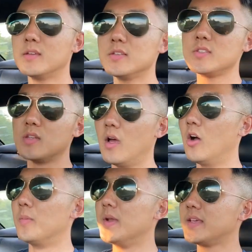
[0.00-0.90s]
So
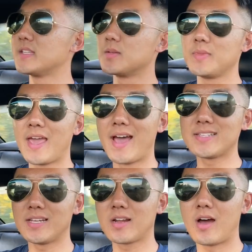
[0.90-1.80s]
I'm going to get some
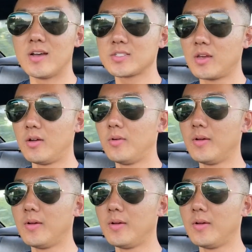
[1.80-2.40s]
gas at Costco